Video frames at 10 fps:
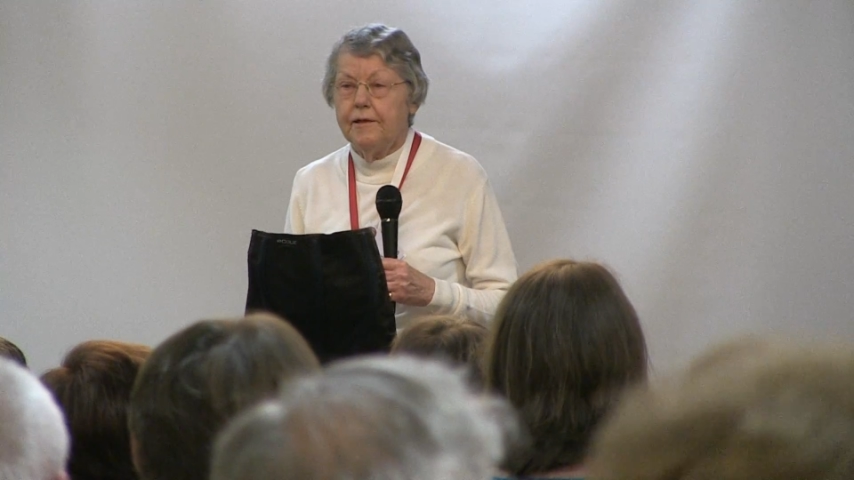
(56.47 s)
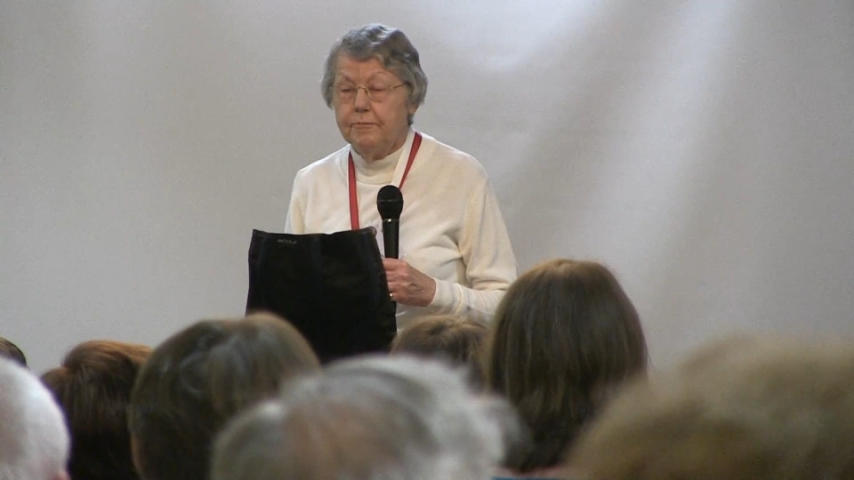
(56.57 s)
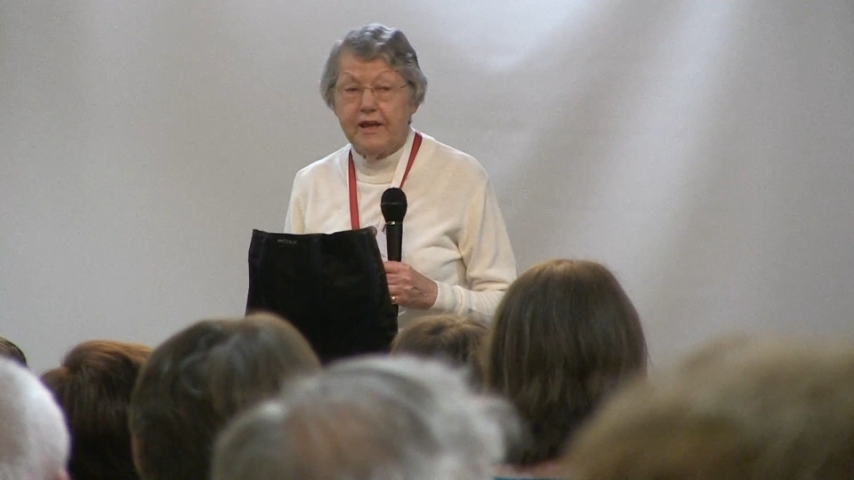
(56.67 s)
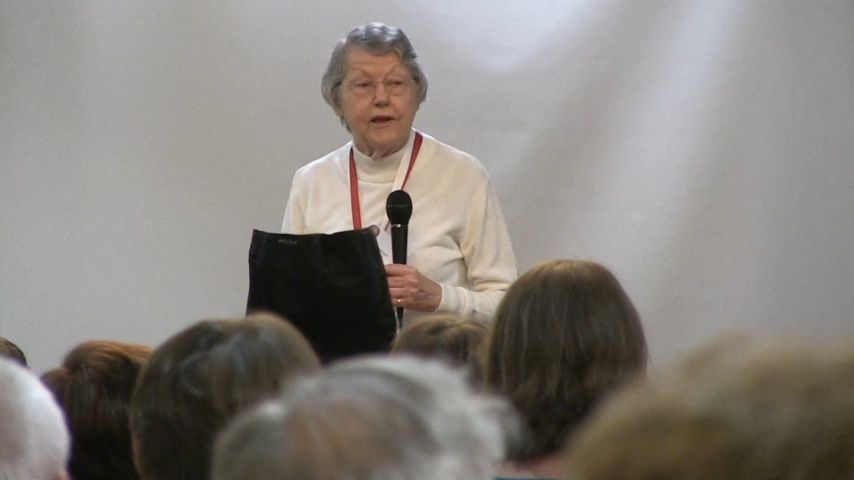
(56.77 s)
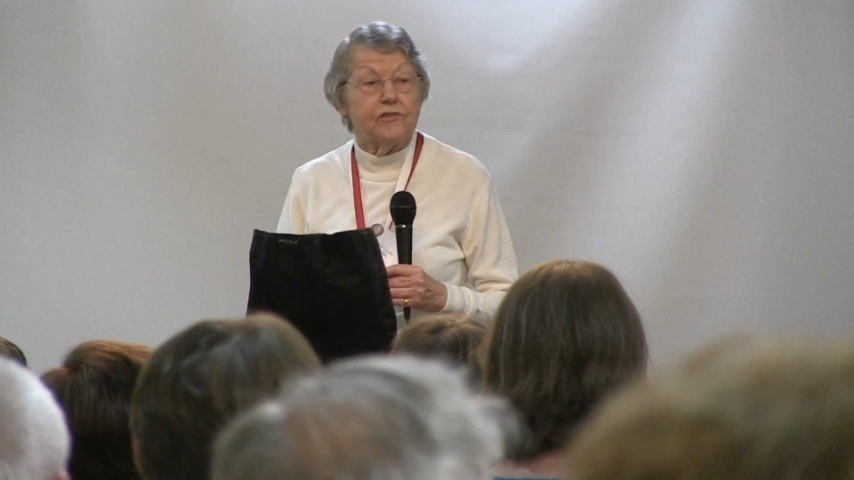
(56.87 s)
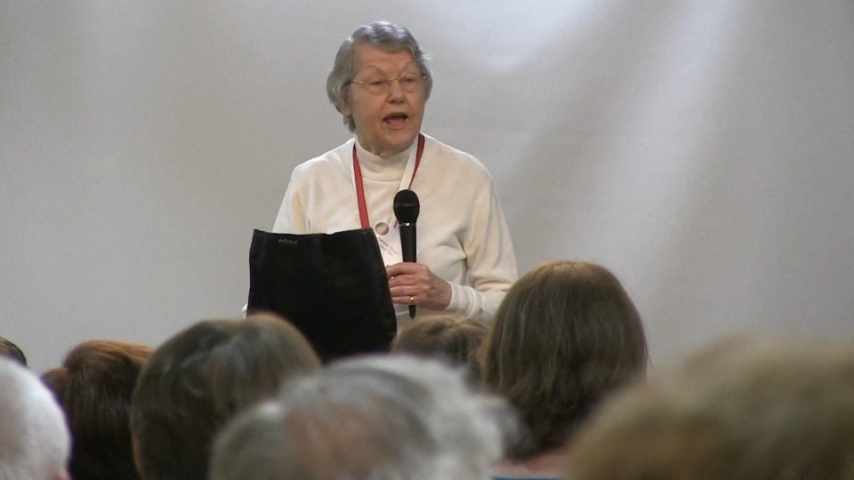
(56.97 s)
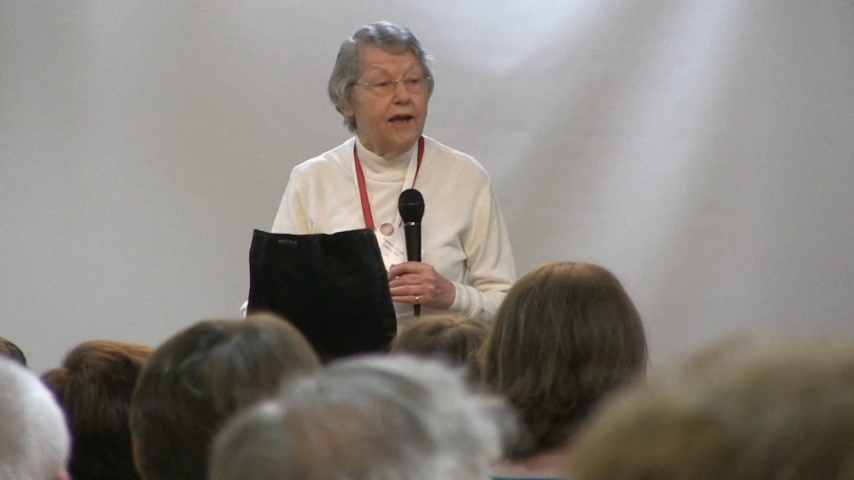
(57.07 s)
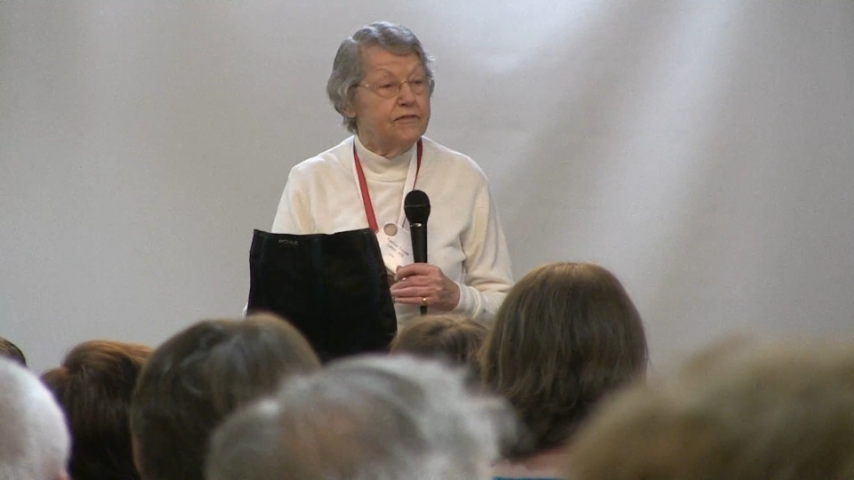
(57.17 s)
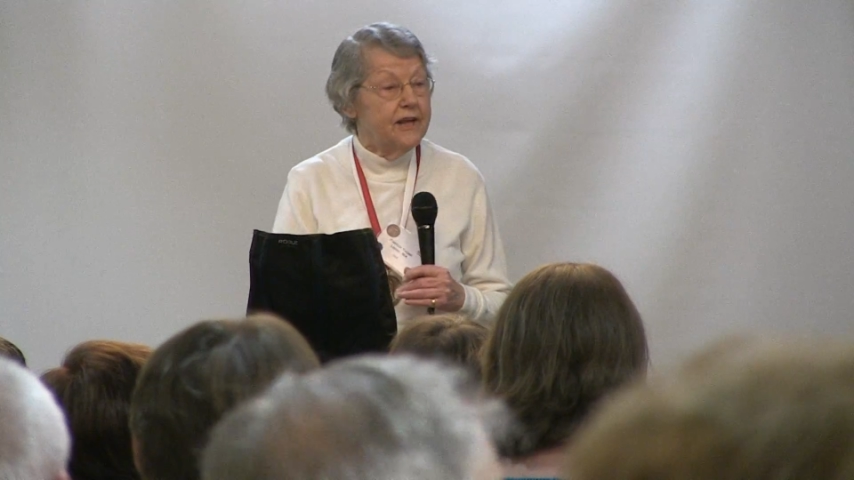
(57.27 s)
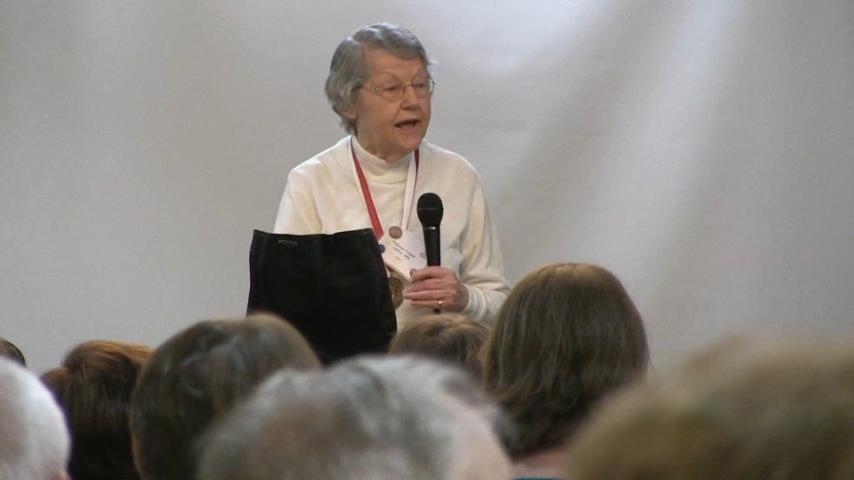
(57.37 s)
because I
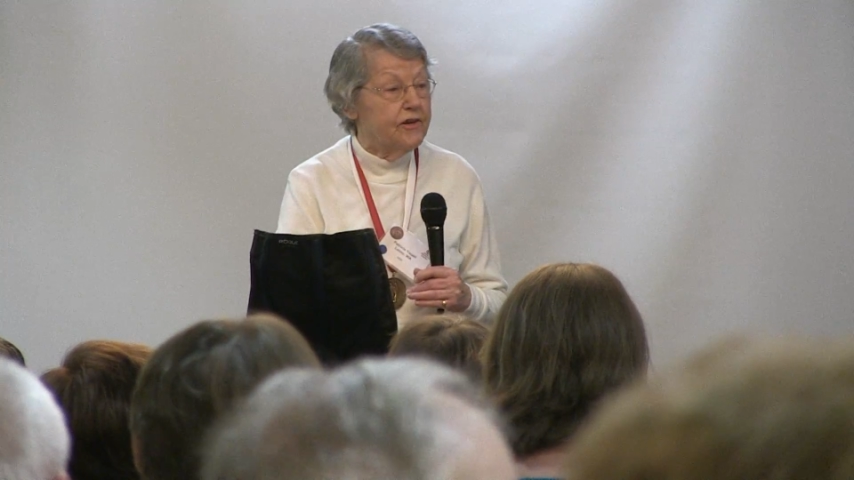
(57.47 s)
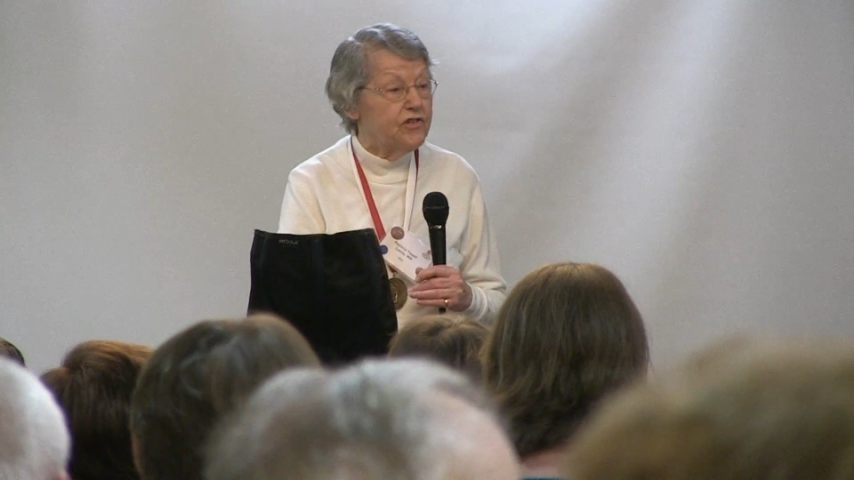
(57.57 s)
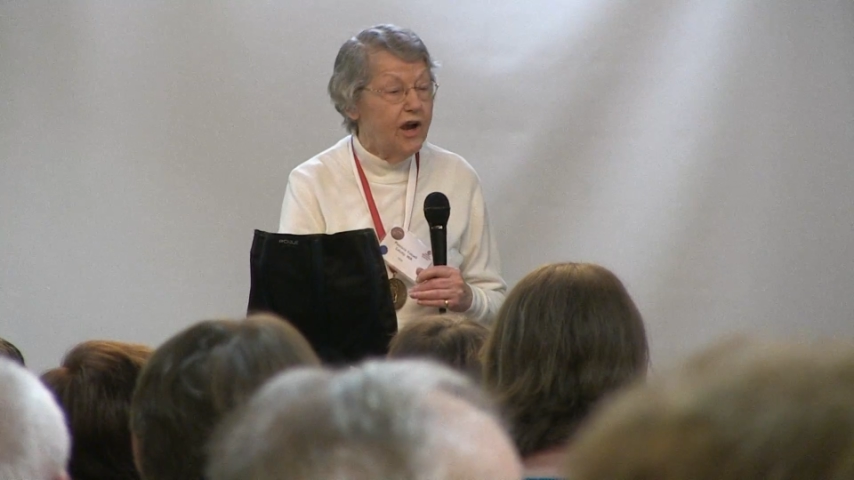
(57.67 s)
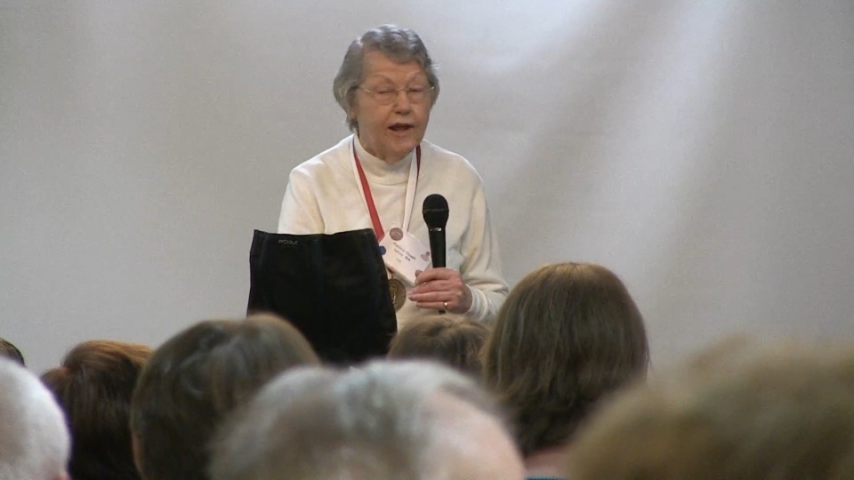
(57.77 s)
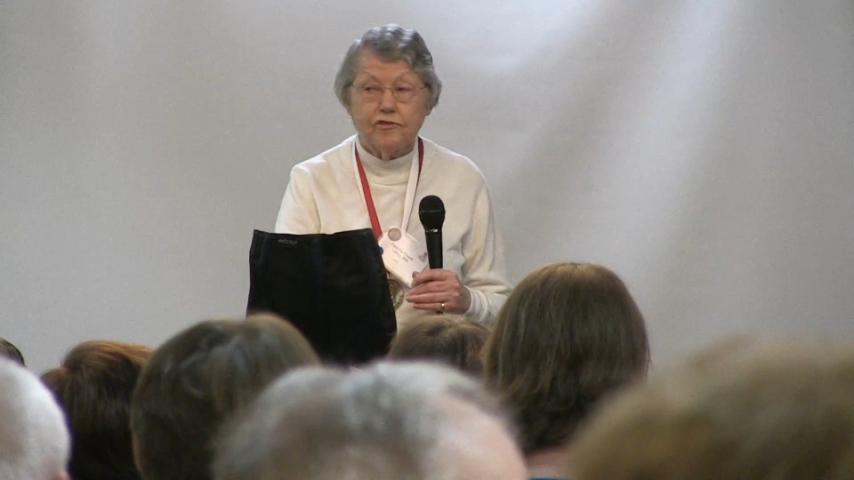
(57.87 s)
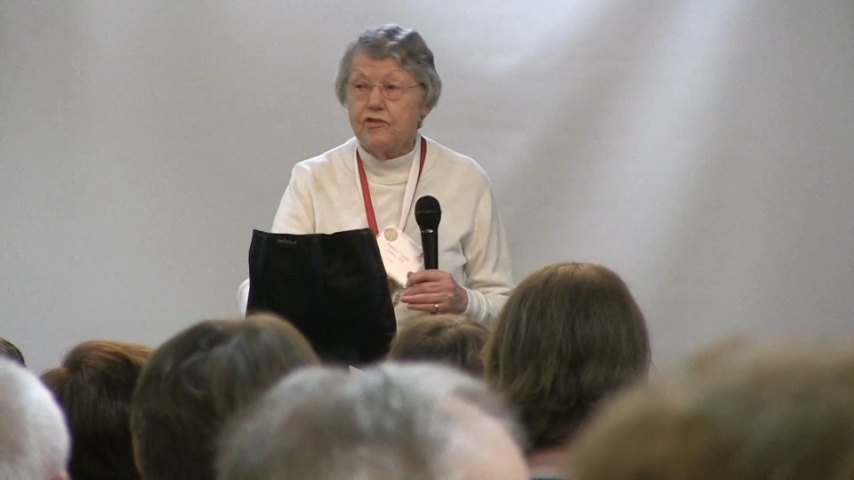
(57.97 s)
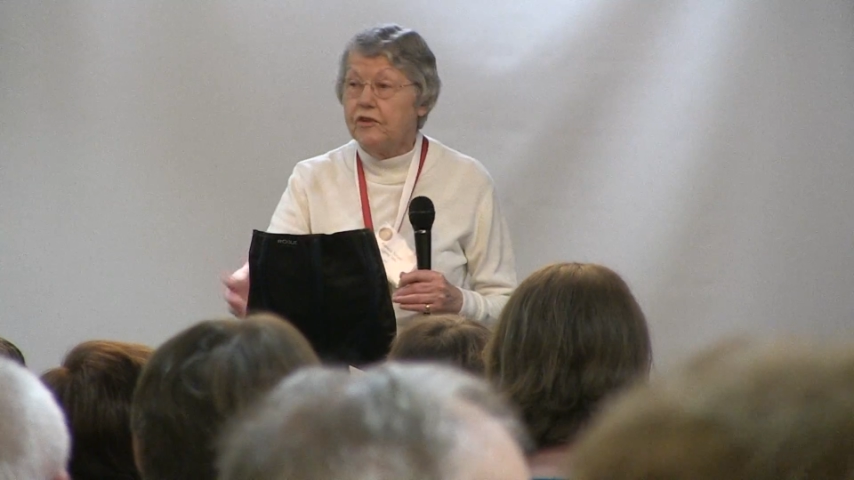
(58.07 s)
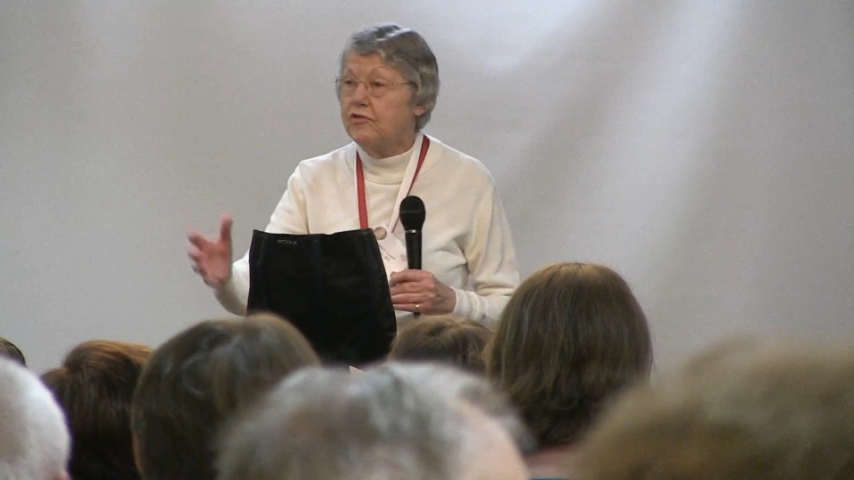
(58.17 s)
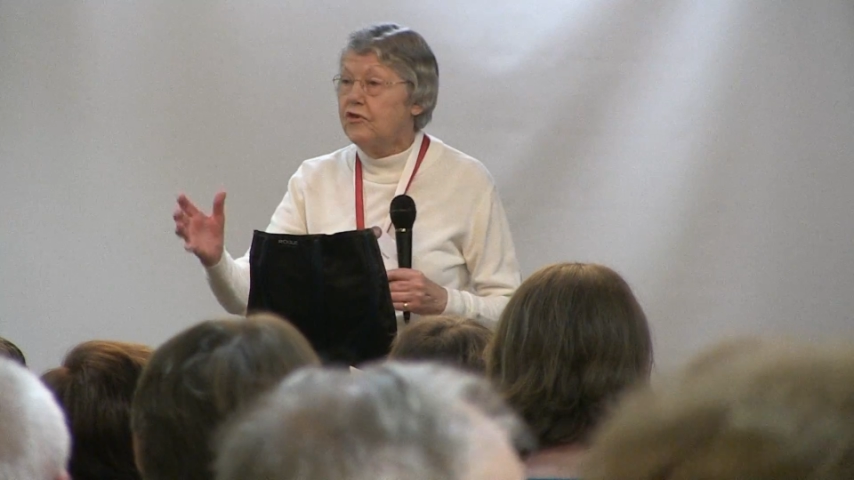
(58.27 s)
haven't had a shot since